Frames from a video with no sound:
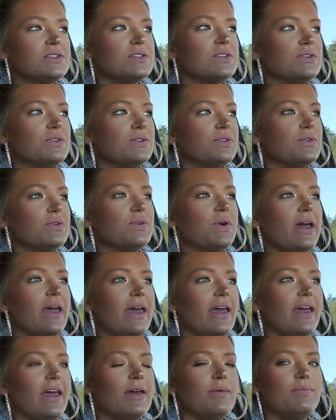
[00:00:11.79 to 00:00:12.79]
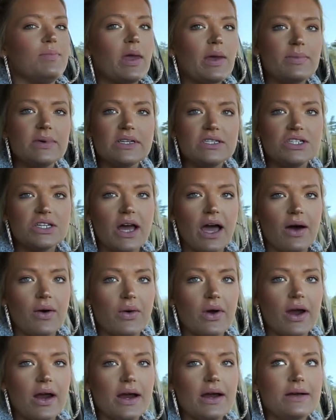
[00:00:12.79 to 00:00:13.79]
to a baby
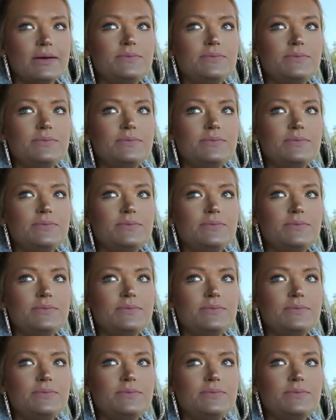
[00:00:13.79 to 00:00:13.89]
shower.